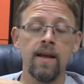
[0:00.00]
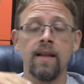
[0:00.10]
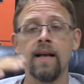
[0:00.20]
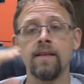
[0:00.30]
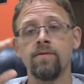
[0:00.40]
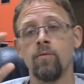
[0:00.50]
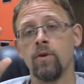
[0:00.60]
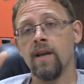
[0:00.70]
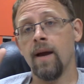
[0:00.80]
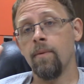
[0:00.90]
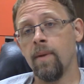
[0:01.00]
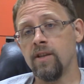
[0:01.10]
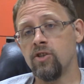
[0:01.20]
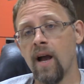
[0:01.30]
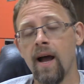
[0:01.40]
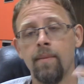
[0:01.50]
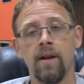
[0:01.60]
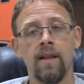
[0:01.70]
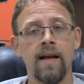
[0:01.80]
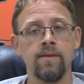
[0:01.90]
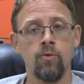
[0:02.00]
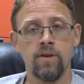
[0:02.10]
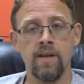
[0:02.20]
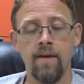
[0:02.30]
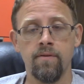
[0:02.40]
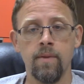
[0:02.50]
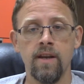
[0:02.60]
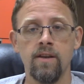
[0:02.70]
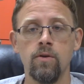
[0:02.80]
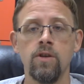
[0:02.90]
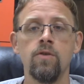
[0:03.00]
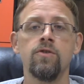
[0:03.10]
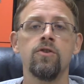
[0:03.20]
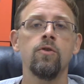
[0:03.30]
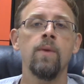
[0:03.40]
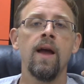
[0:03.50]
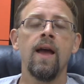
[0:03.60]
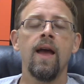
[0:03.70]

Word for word: It allows for more time in my job. It allows more time for me to do YouTube.